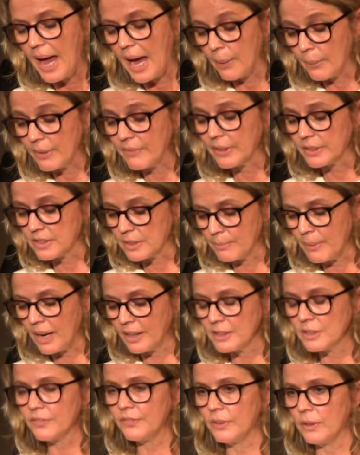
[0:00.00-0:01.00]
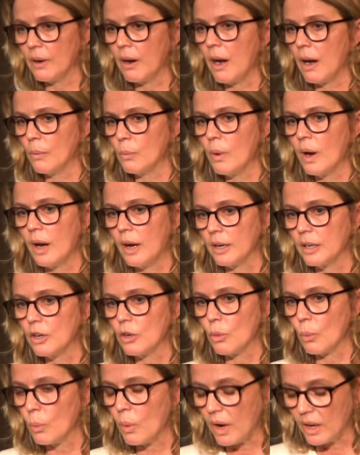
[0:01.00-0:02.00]
However, demand for our
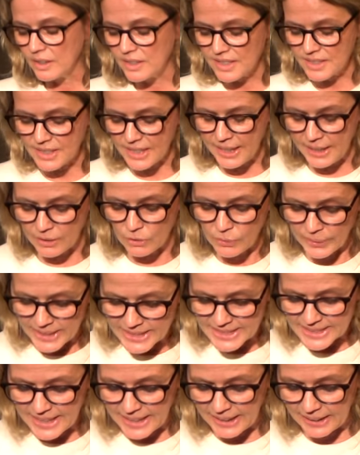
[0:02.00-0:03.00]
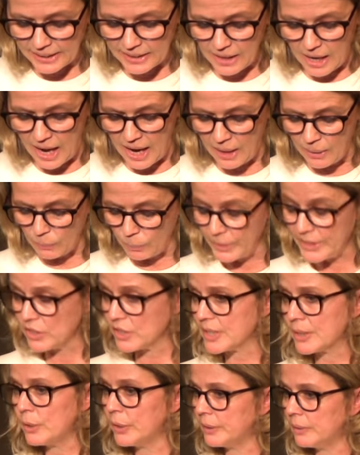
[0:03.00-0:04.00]
work was increasing. We
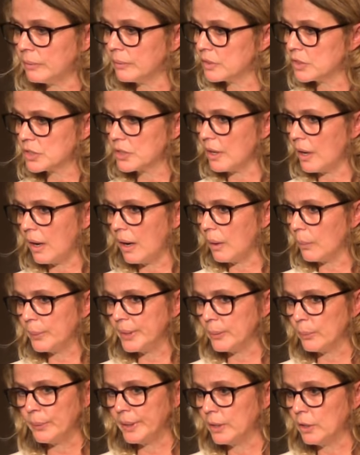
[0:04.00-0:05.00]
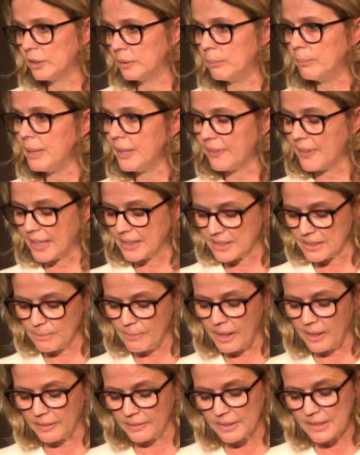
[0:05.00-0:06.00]
couldn't meet that
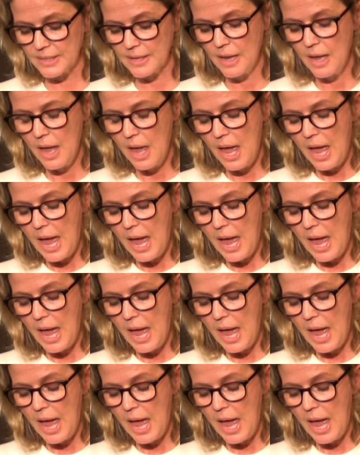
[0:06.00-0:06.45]
demand.